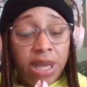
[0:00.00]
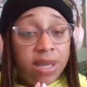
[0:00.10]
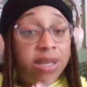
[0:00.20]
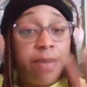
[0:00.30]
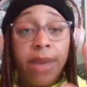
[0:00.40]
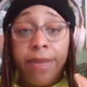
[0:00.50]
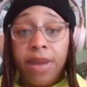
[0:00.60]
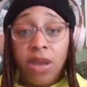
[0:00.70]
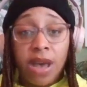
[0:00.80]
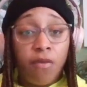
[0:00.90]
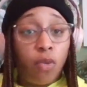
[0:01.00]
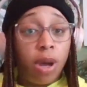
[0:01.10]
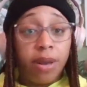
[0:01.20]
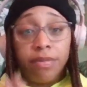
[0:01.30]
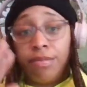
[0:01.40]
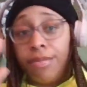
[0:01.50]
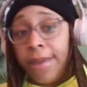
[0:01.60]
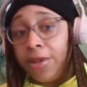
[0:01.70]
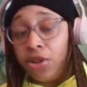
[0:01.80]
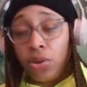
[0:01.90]
Some, maybe you have one,
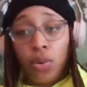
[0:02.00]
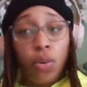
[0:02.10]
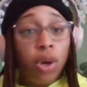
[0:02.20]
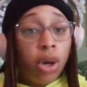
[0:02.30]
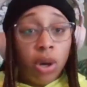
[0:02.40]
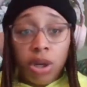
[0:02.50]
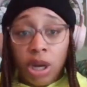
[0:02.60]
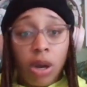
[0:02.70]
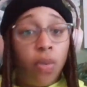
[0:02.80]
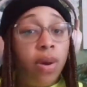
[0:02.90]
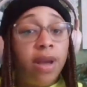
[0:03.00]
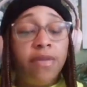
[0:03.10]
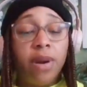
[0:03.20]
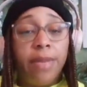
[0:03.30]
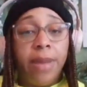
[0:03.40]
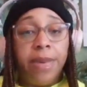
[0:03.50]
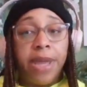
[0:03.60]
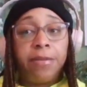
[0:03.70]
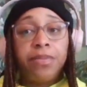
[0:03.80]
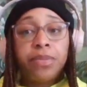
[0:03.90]
maybe two, whatever it may
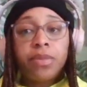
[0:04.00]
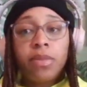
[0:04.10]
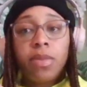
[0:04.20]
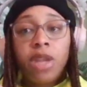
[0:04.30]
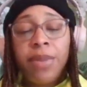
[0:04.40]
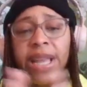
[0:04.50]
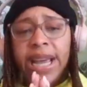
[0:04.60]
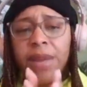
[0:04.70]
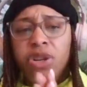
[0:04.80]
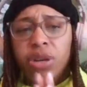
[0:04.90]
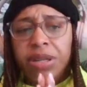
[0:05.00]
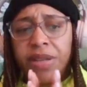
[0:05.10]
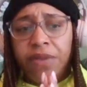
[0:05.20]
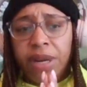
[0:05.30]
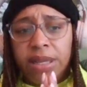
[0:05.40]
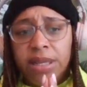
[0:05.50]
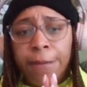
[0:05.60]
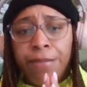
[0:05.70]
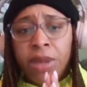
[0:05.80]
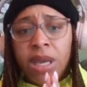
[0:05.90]
be. But they got to be trusted friends.
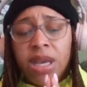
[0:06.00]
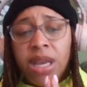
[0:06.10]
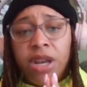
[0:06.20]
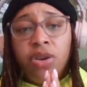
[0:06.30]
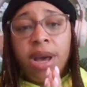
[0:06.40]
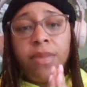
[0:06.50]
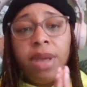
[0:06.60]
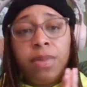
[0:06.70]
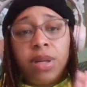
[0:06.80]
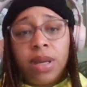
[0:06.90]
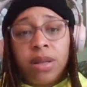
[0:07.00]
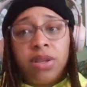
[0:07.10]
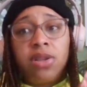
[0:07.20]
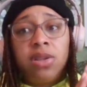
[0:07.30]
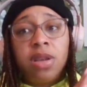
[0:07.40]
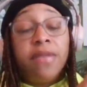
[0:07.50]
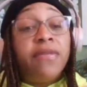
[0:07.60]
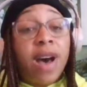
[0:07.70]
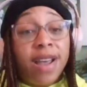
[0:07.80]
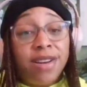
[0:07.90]
And you got to be able to
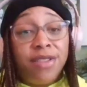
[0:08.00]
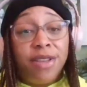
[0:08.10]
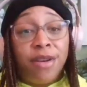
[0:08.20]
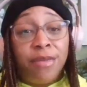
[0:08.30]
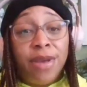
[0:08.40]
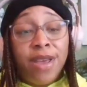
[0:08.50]
confide in them